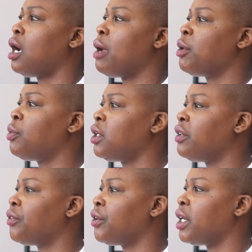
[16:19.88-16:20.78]
I'm a
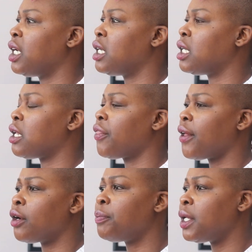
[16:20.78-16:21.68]
believer in
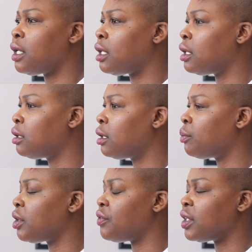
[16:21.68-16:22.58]
therapy,
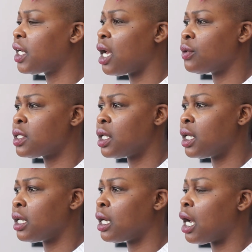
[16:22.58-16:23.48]
I believe in
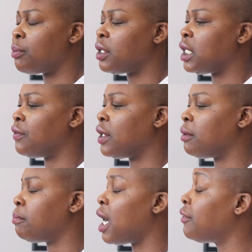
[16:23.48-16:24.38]
counseling, I believe
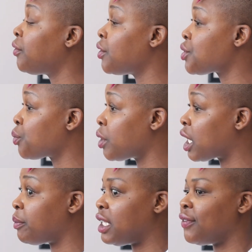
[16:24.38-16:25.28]
in mindfulness
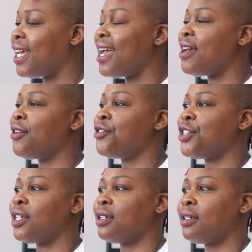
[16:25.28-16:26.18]
work, I believe in
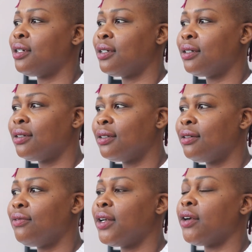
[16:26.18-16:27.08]
energy,
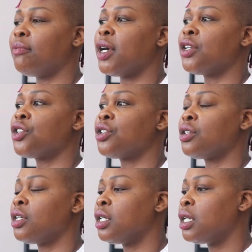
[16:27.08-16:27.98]
very
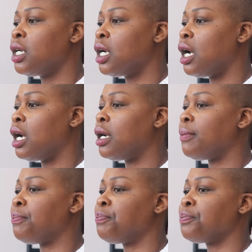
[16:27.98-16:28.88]
much.
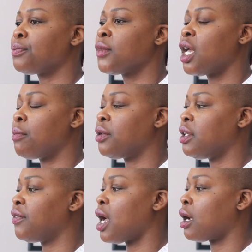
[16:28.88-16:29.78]
I
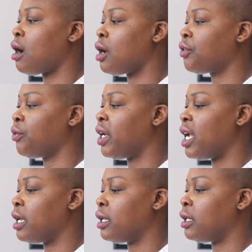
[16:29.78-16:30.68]
believe that God
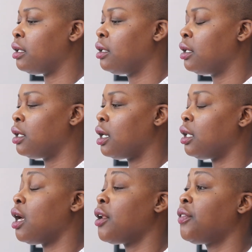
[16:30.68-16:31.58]
created
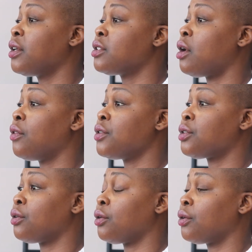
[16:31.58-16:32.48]
a lot of things on
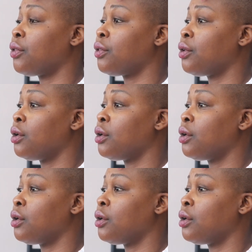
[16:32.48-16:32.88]
this earth,